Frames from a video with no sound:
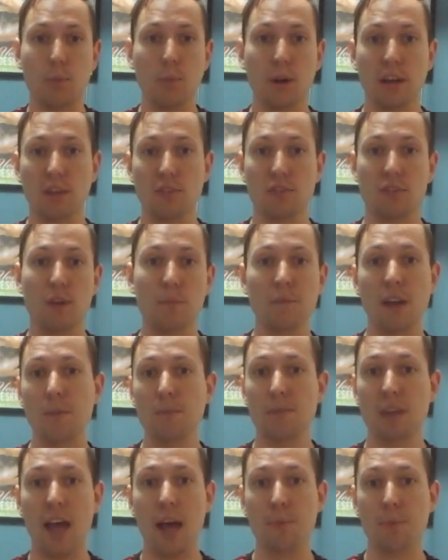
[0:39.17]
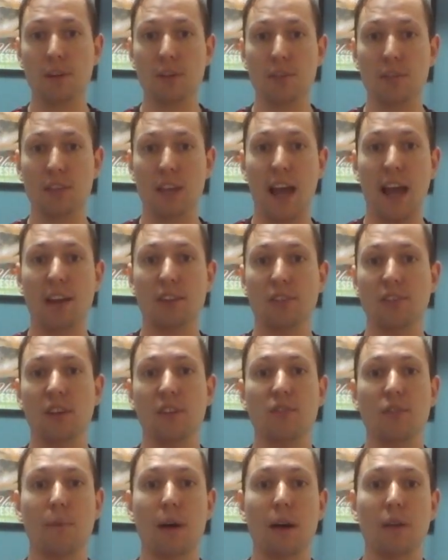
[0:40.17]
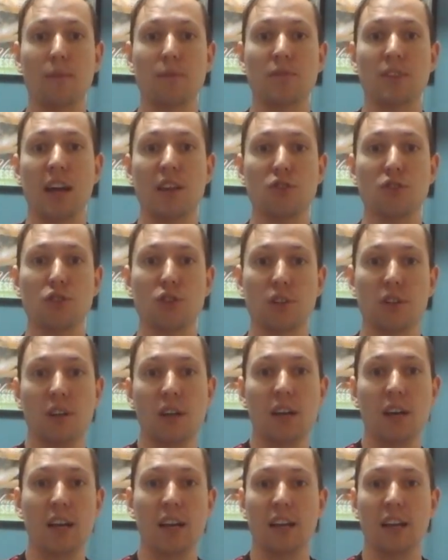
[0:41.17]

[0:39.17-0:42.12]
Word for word: what can sometimes happen is an excess amount of tension